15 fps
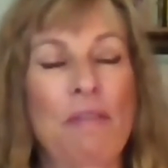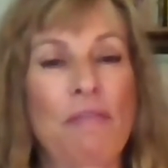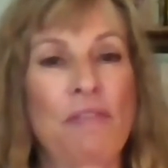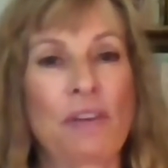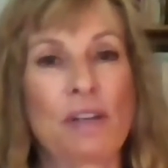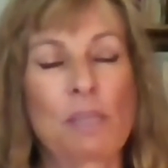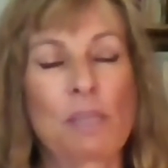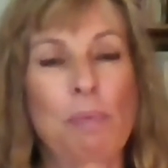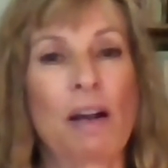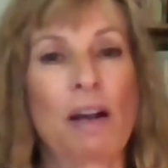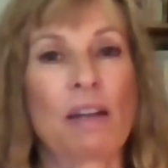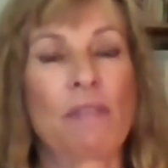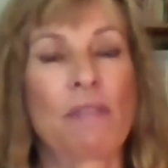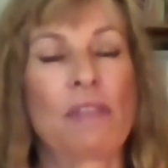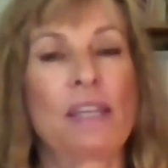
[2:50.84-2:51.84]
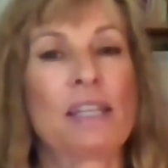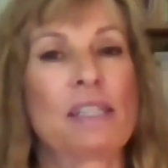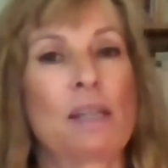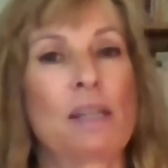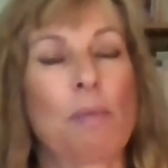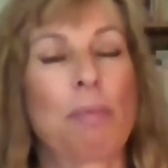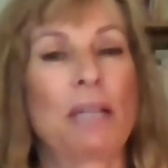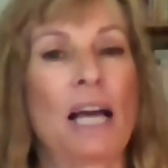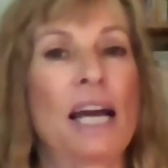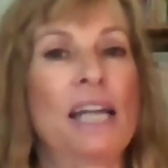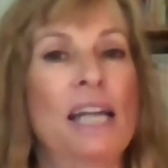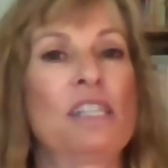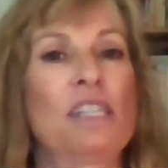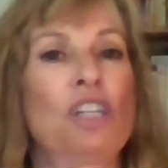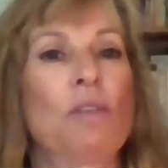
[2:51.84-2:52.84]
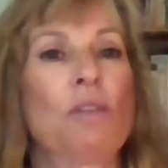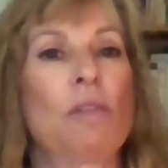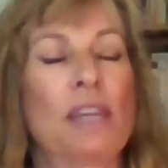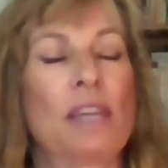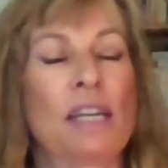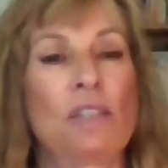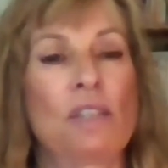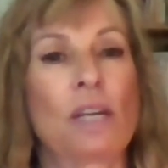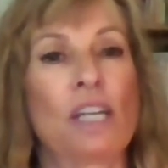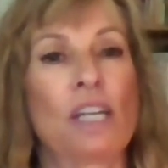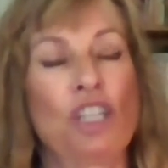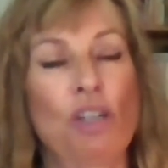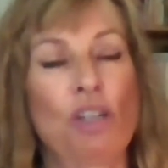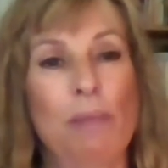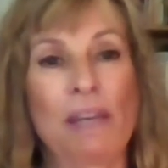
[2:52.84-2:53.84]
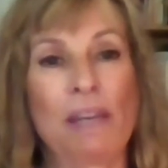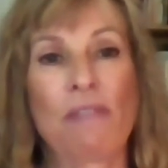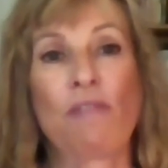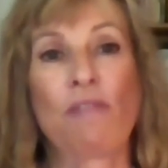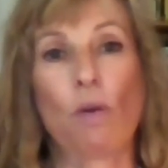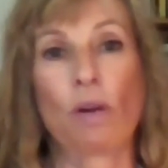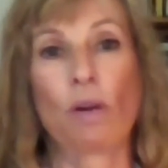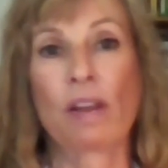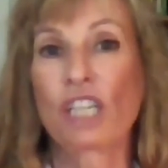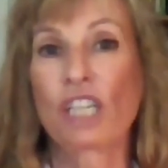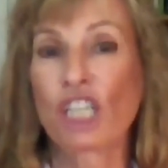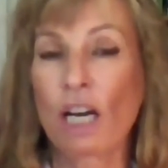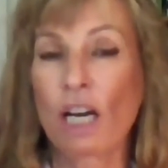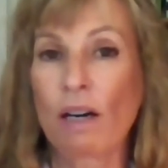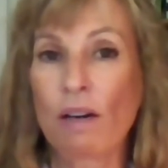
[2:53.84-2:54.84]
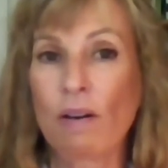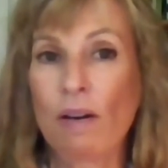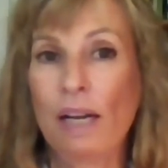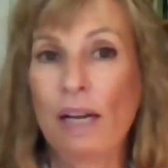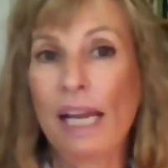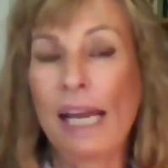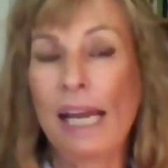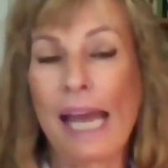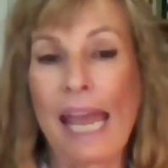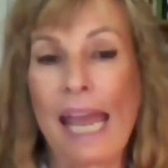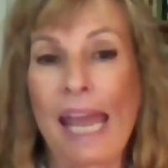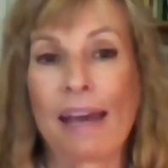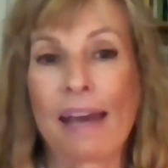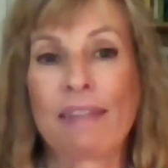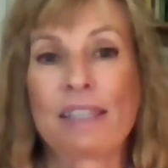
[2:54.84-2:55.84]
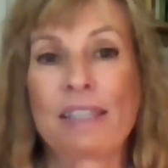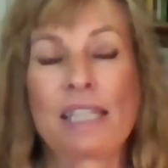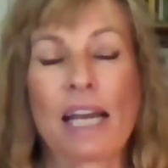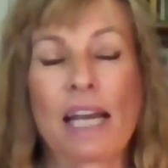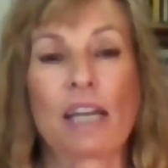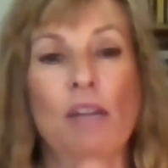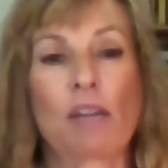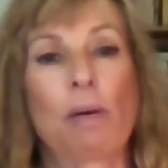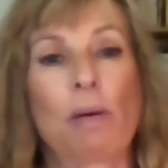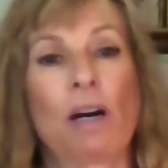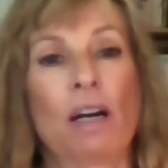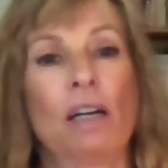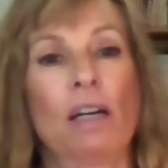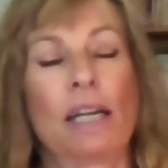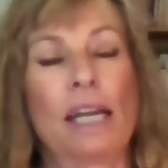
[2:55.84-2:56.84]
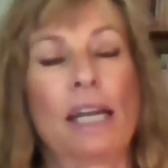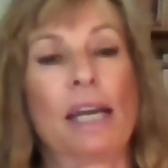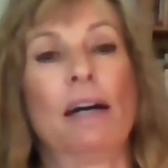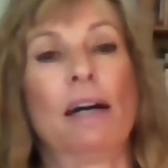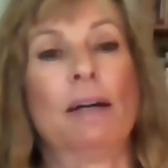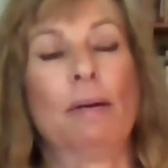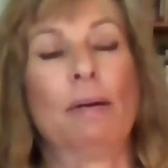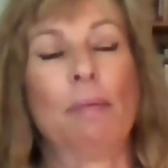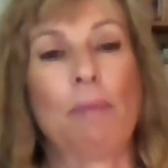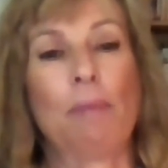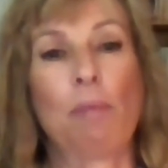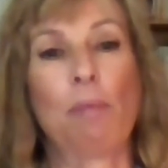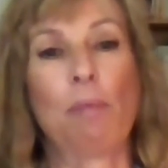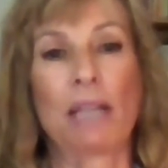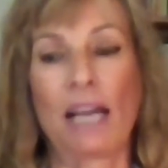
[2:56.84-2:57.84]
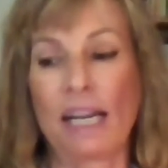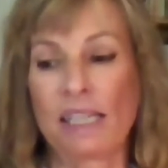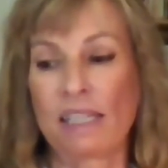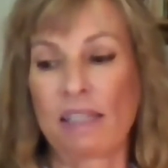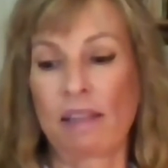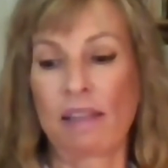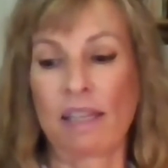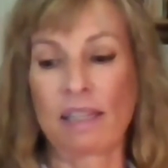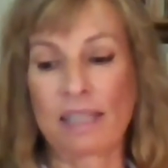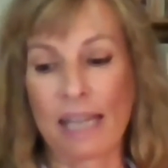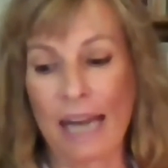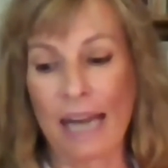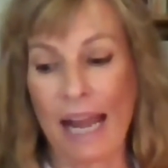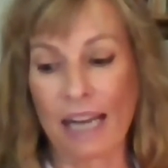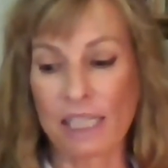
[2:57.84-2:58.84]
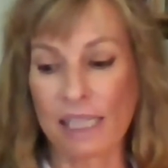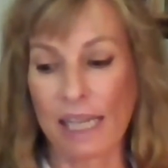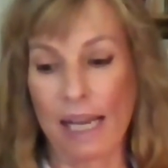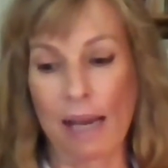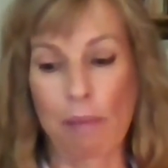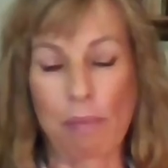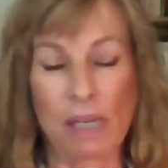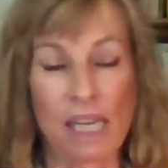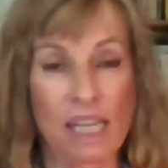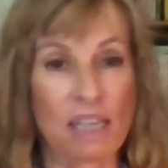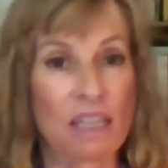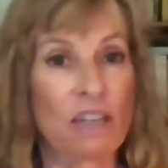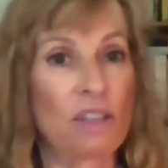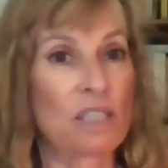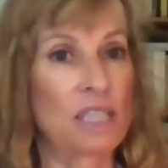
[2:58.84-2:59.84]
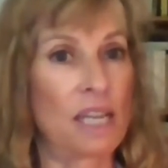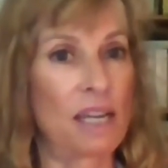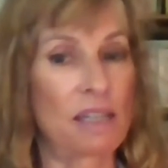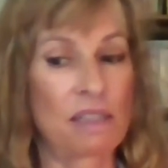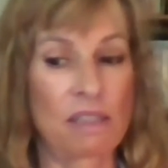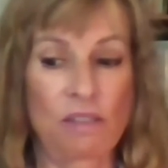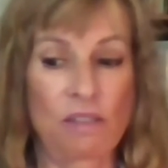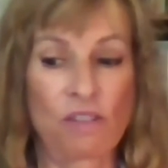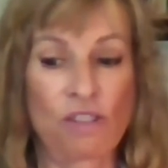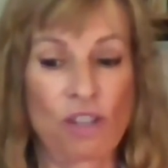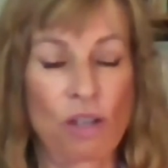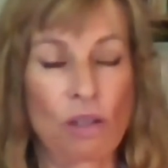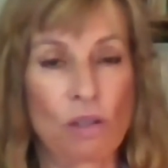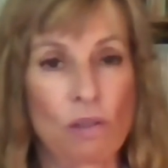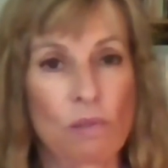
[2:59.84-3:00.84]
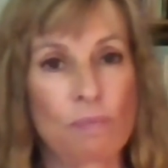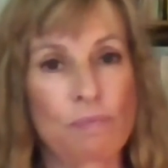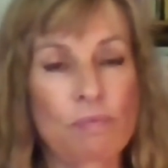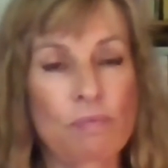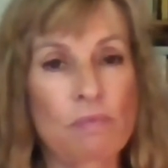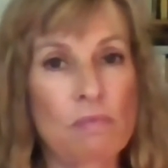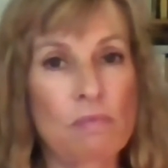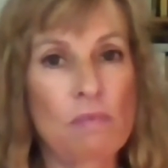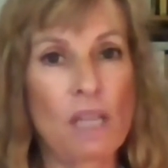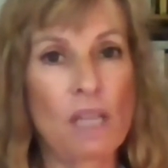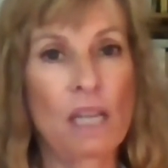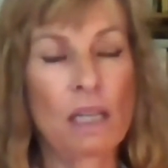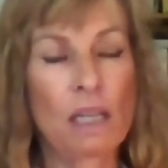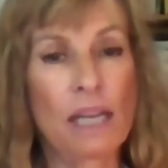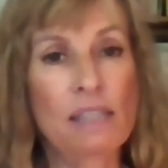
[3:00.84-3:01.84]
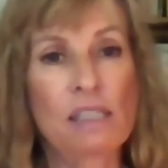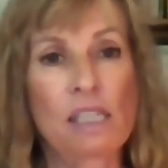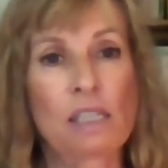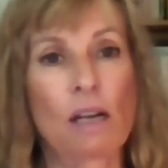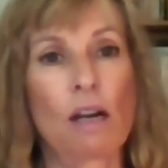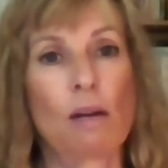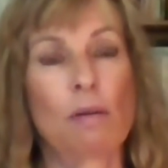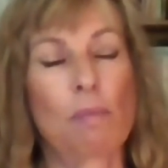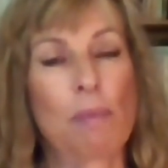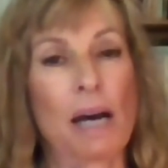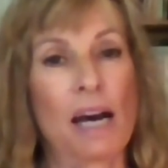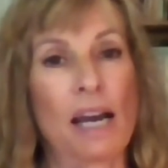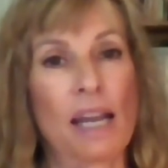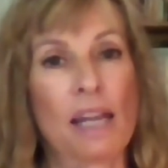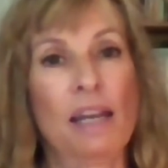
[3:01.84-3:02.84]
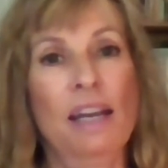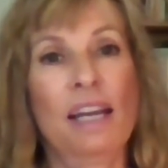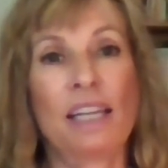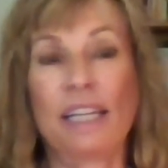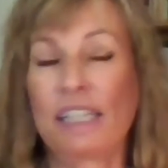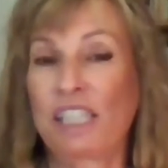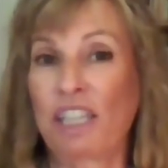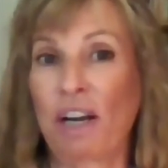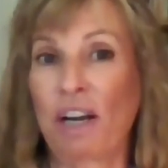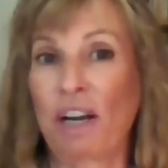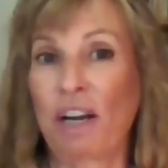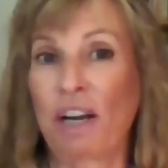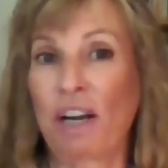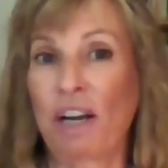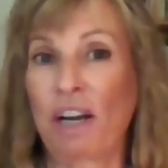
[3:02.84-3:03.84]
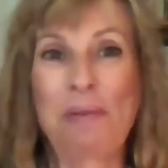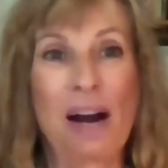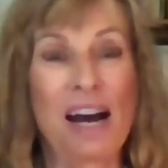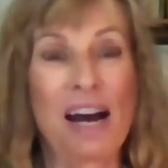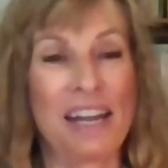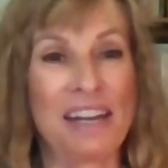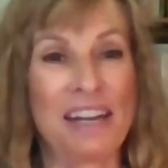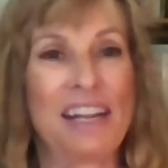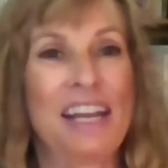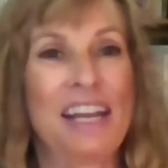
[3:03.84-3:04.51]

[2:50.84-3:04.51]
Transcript: first part of this applies to things you can do before the show, and the second part applies to things that actually happen in your test. So let's start with number one.